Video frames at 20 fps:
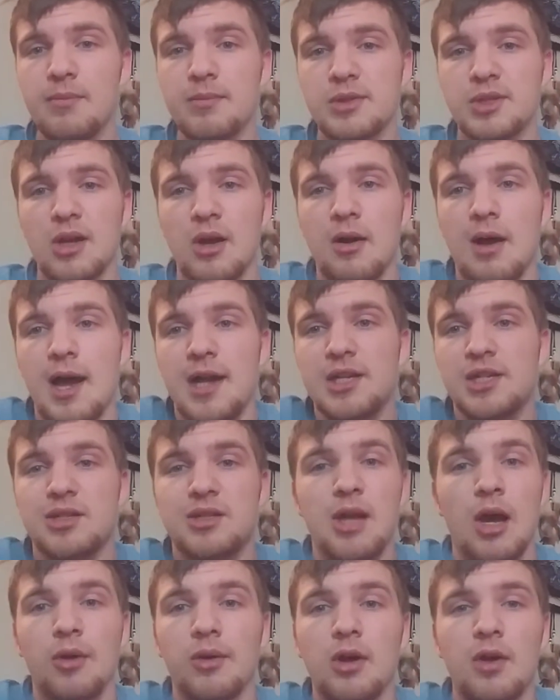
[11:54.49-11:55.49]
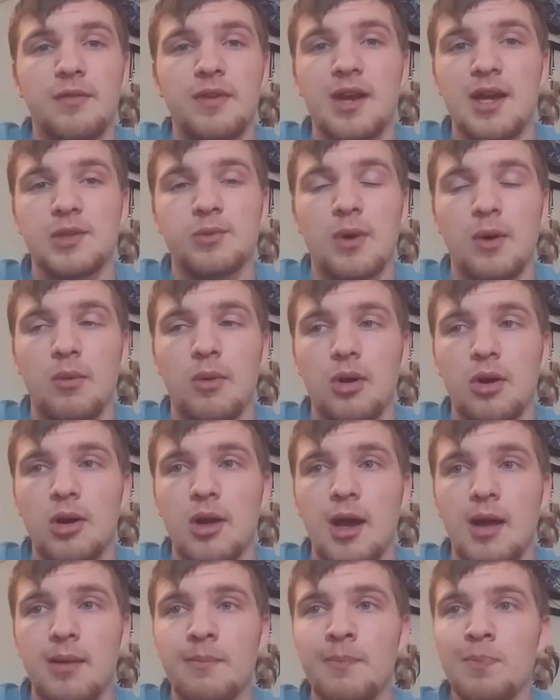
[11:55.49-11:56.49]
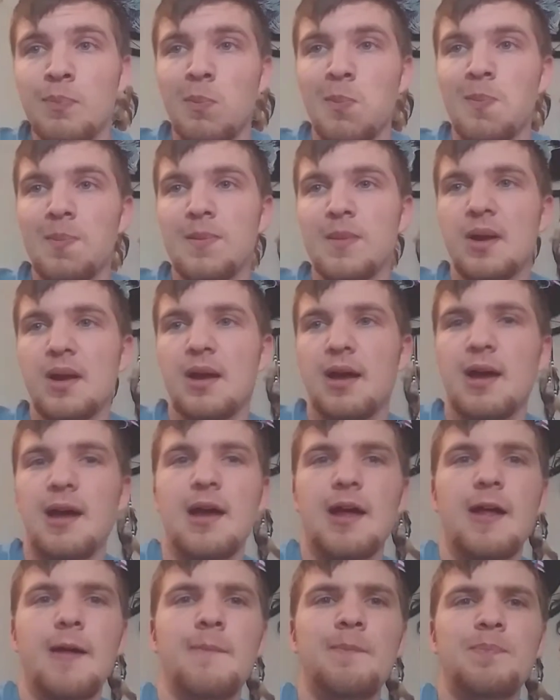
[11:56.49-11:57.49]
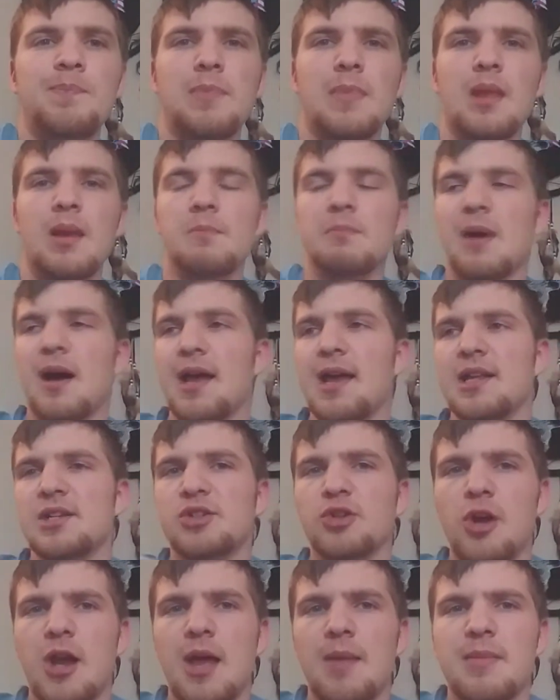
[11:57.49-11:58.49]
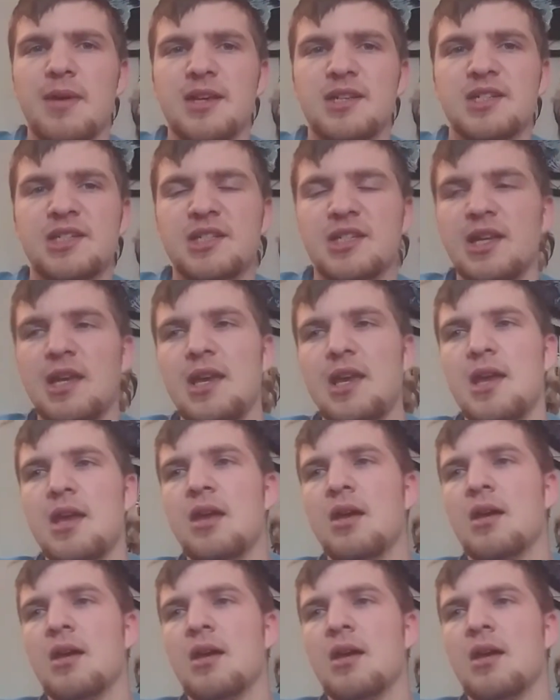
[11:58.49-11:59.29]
so I just don't know if you guys want one or not. My Instagram is C_Tate,